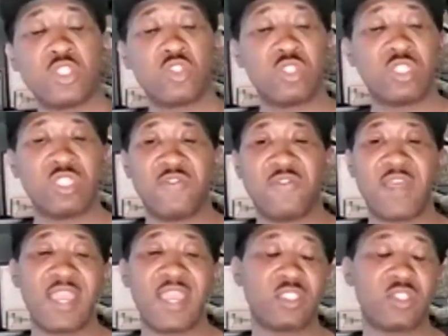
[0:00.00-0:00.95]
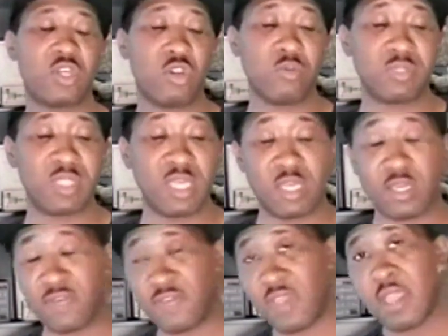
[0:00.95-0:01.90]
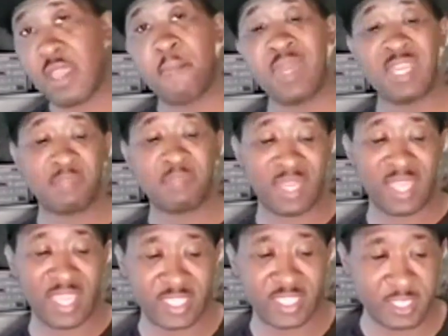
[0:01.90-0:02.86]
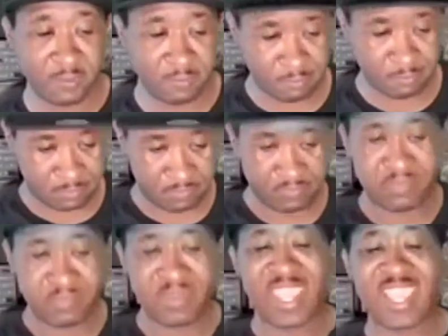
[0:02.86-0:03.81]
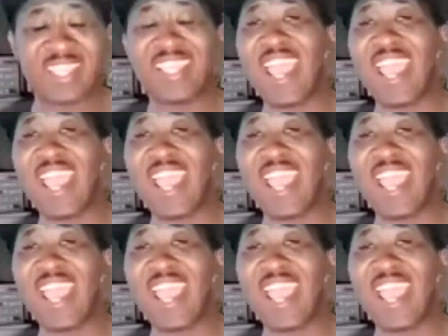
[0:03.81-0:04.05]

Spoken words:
So the defined terms of manipulation is